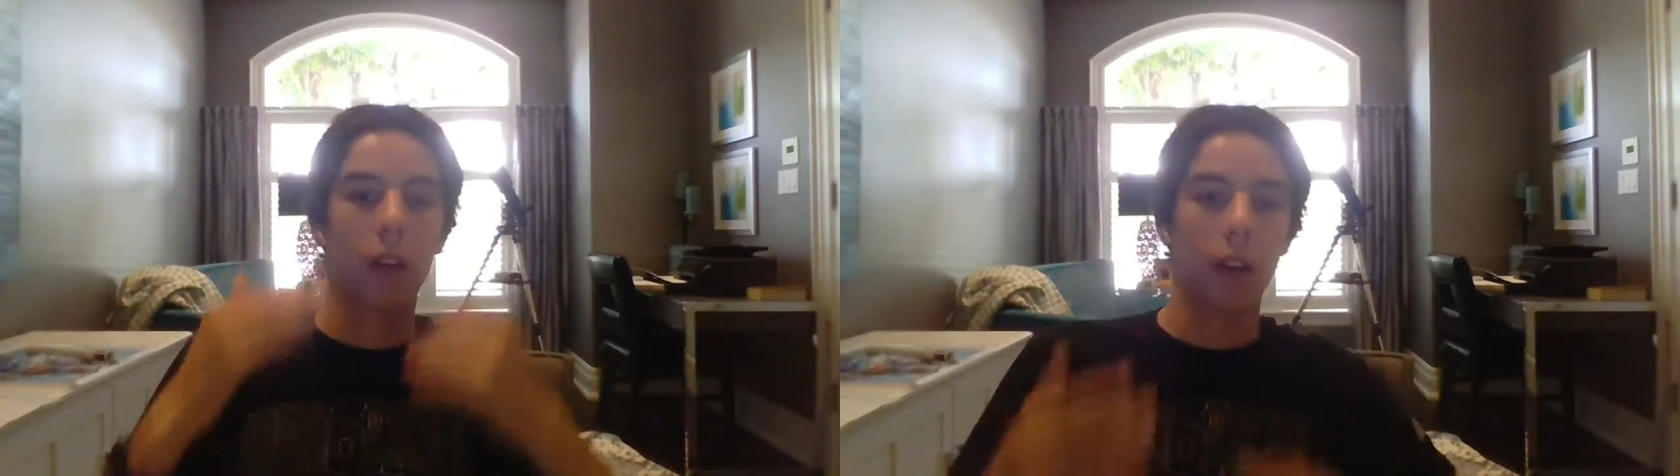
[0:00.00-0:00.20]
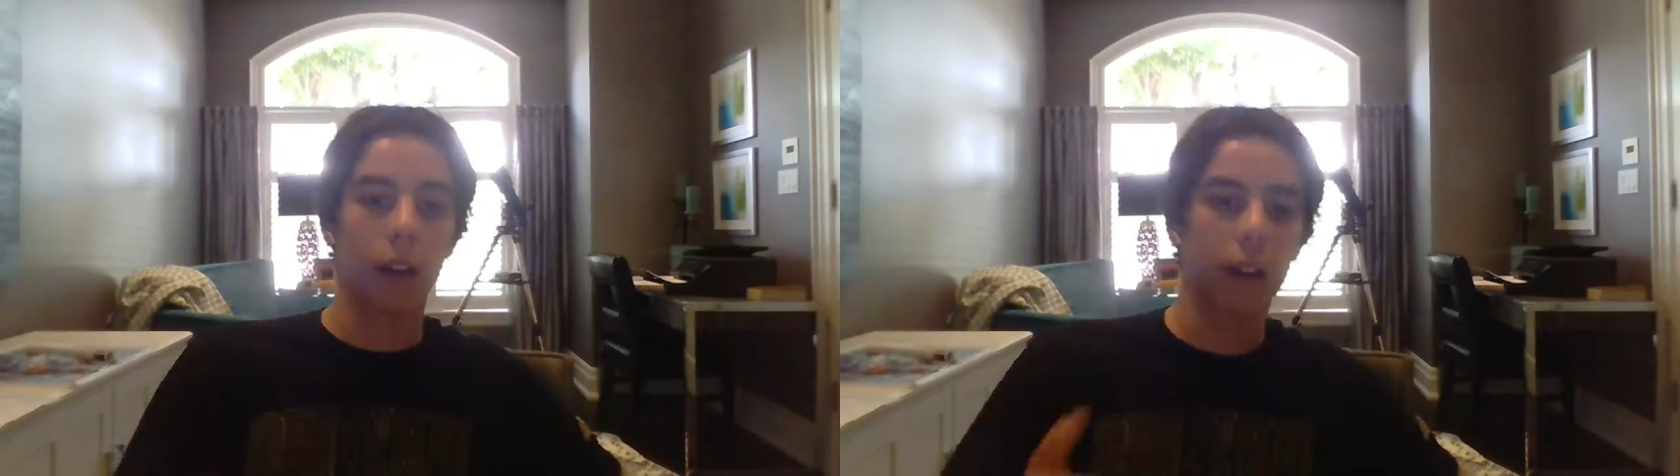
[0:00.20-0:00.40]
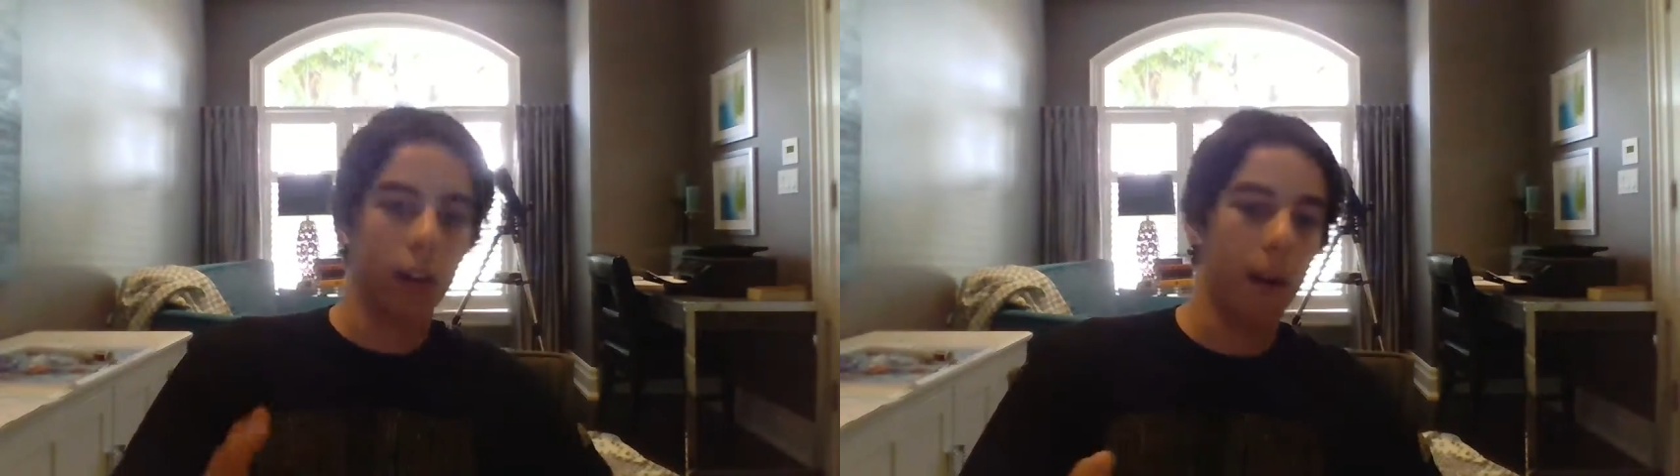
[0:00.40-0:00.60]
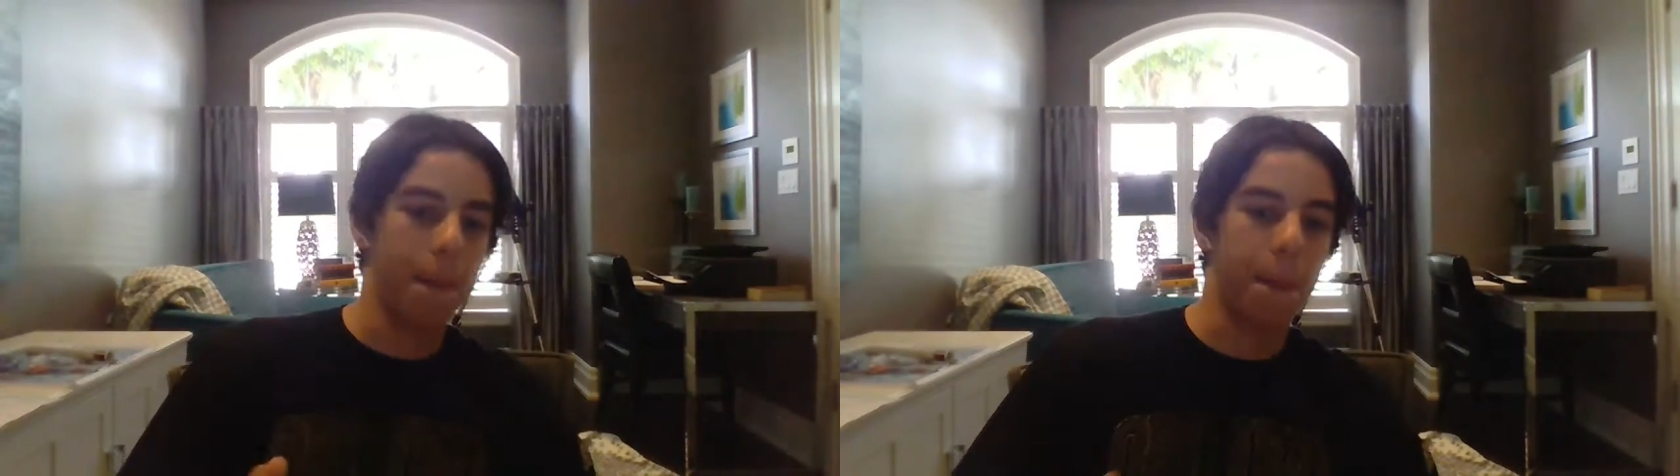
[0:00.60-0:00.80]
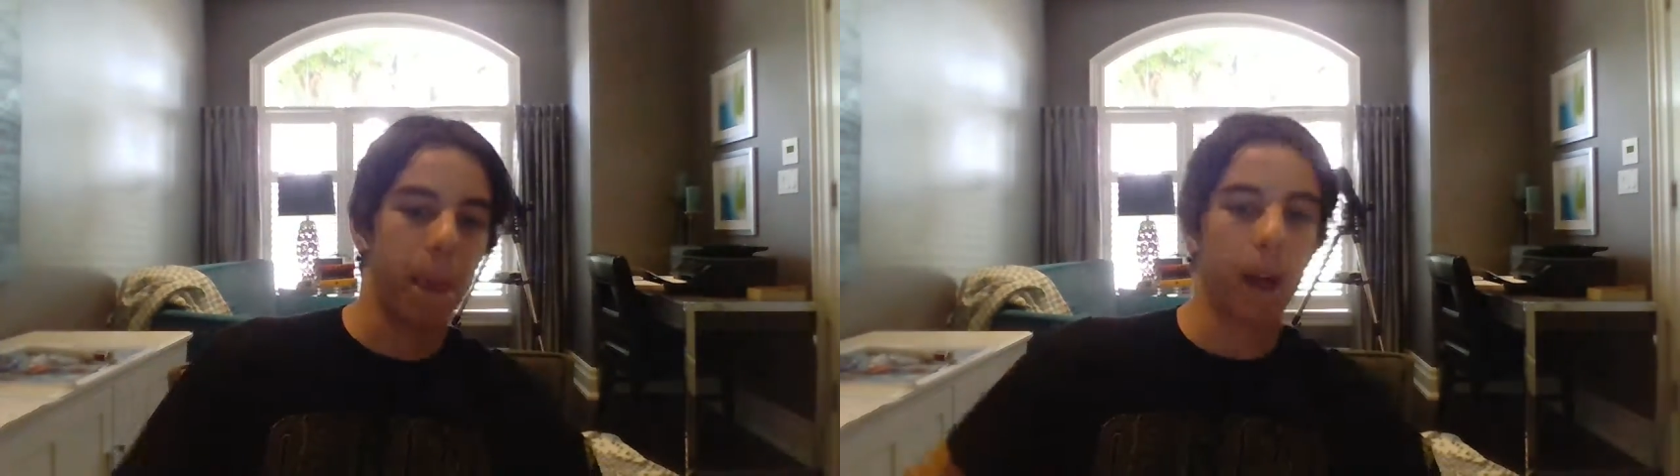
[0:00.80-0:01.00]
and
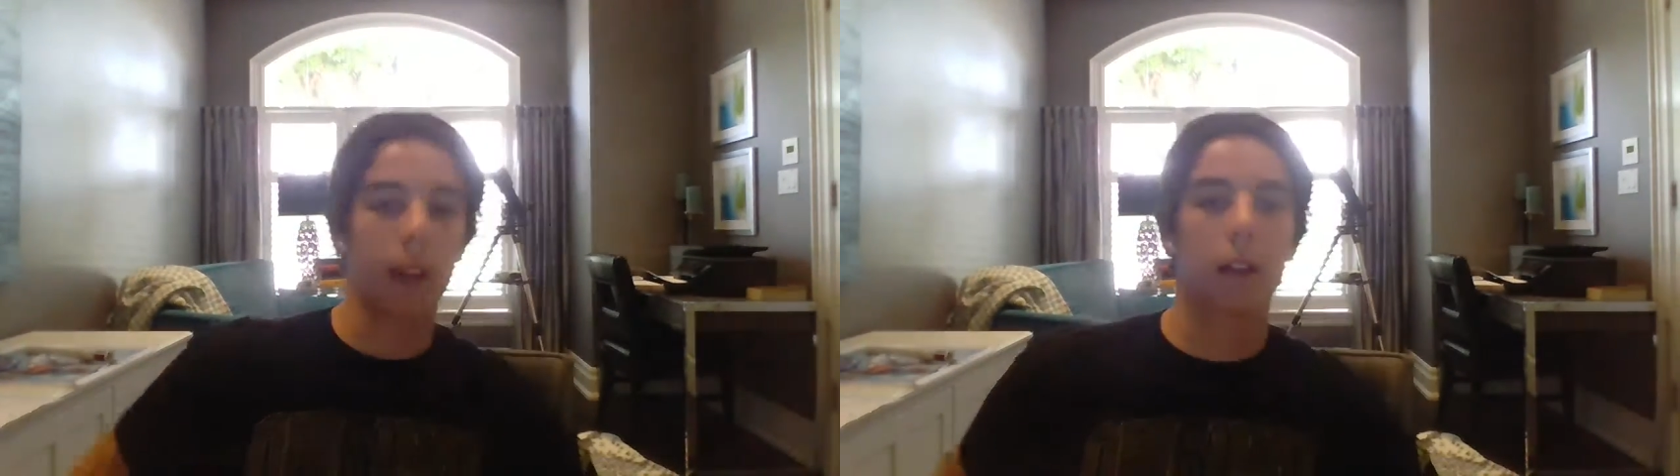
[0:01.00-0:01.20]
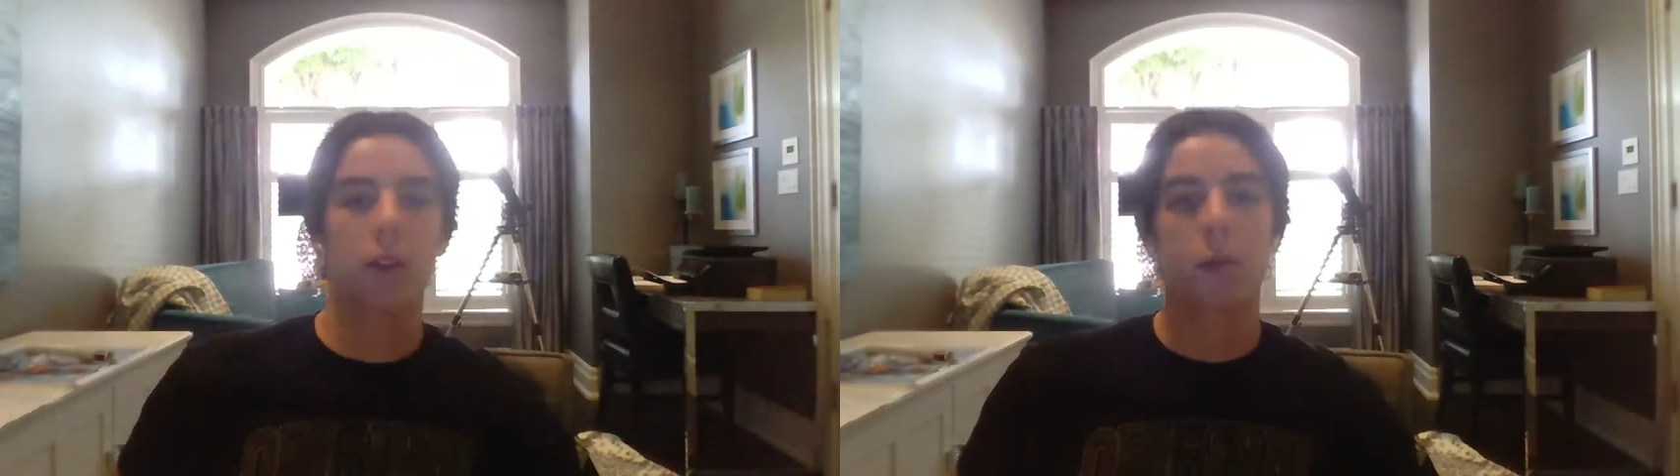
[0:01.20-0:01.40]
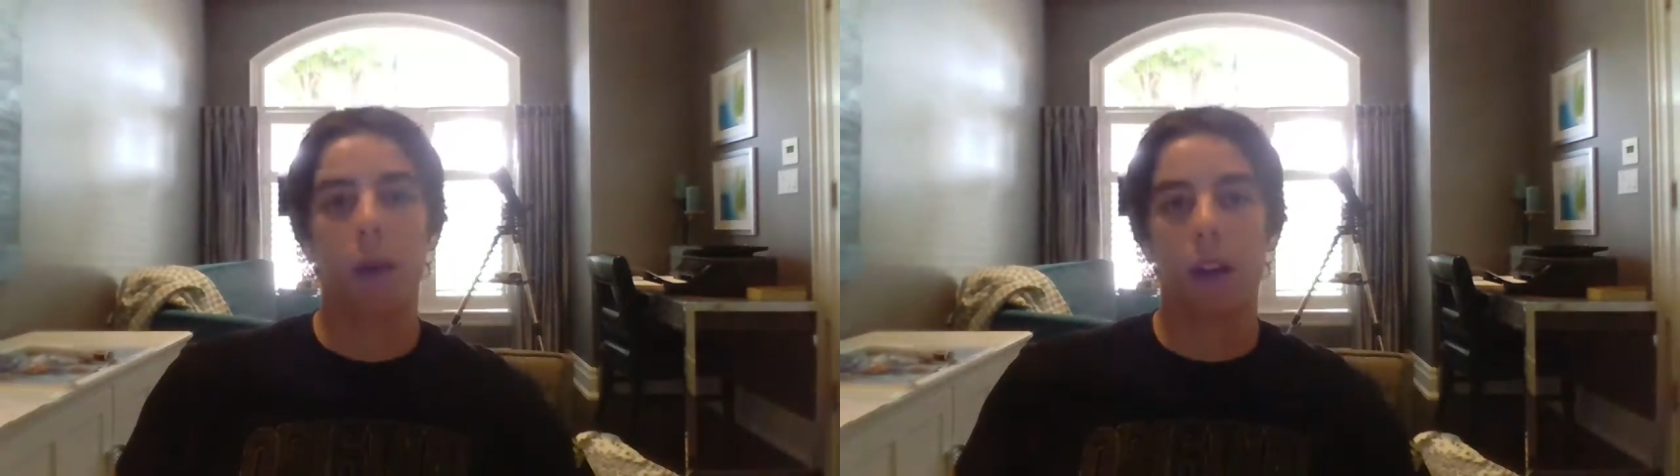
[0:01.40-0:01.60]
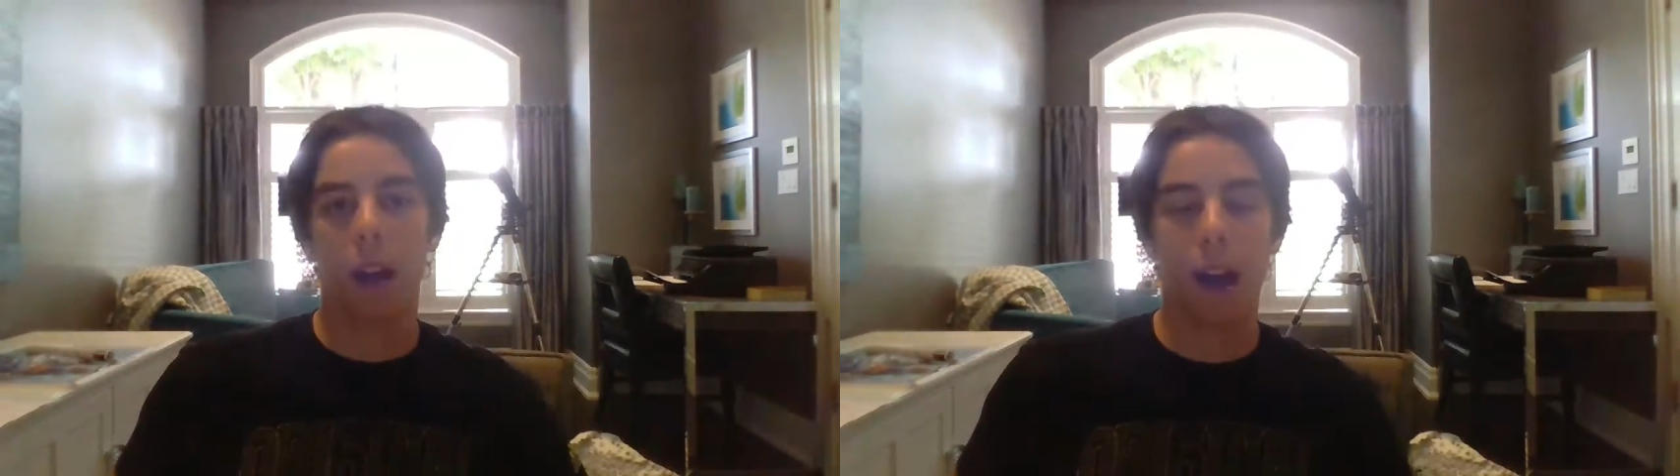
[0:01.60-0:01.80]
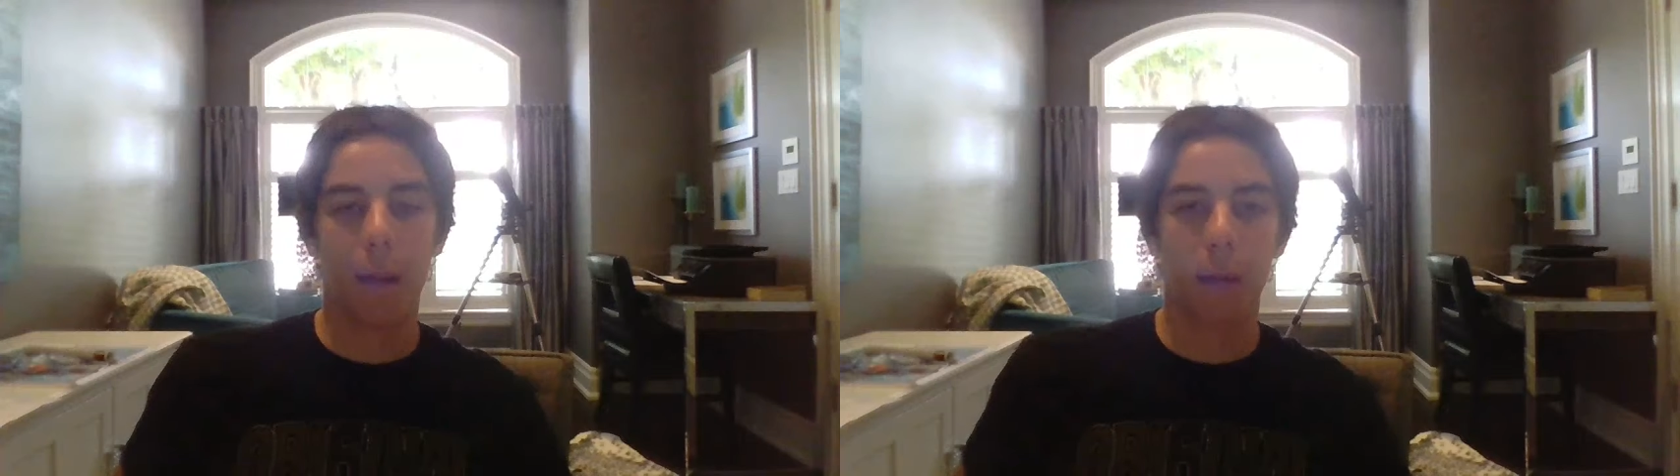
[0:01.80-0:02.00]
yeah, that's how you make
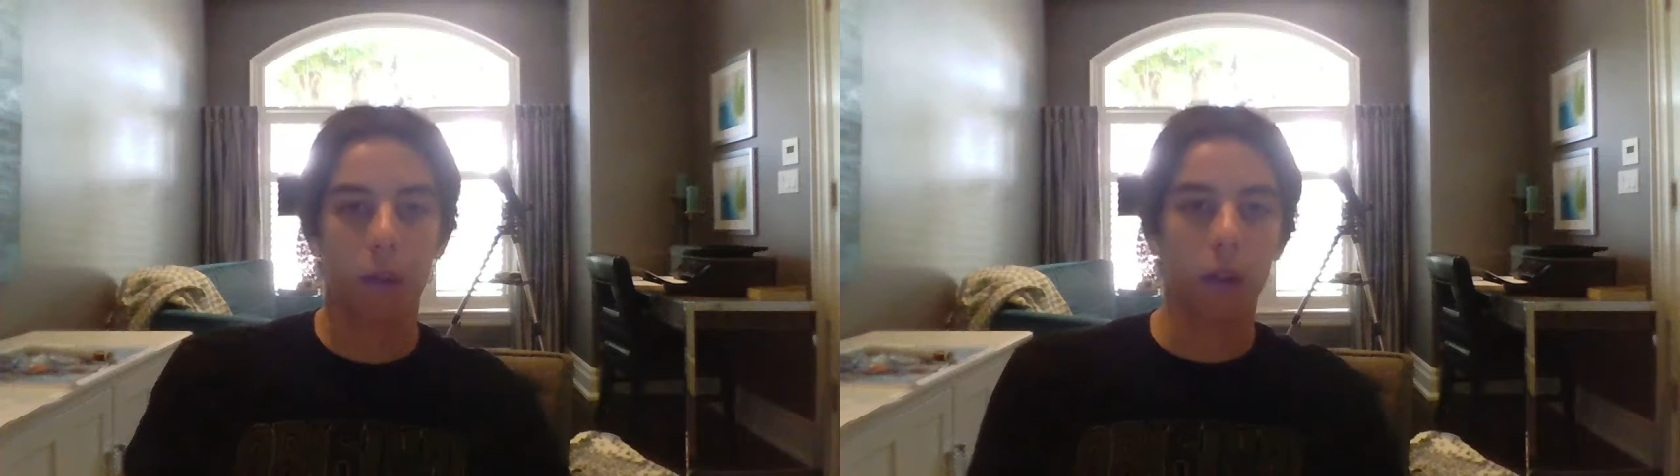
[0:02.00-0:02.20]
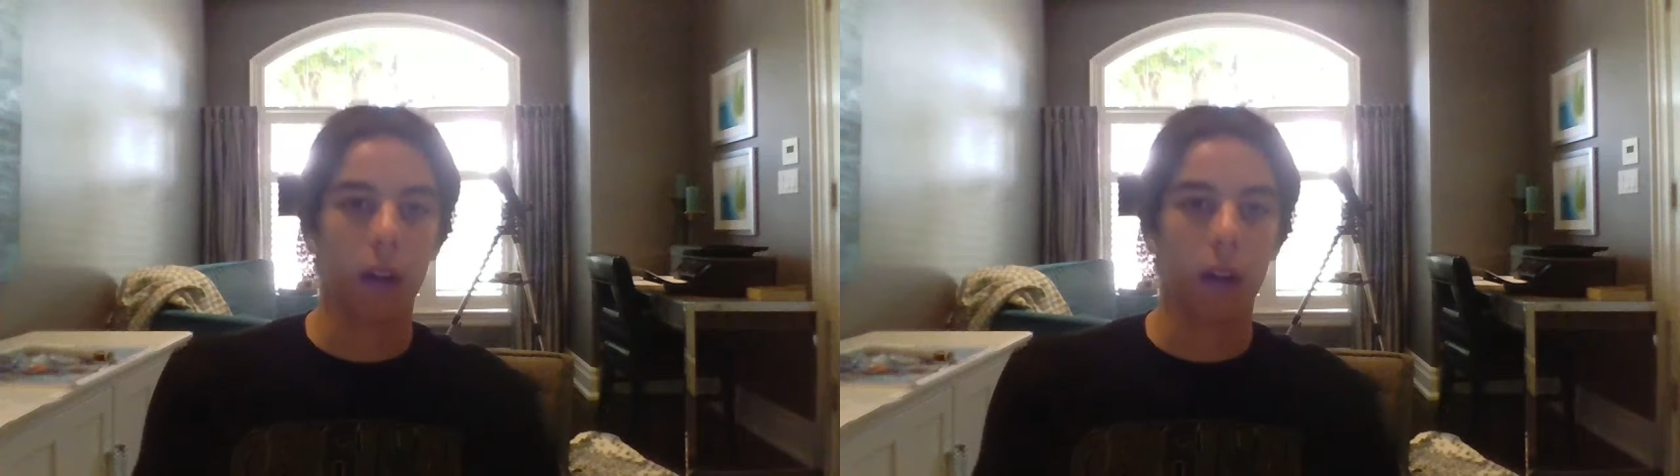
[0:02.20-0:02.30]
Apple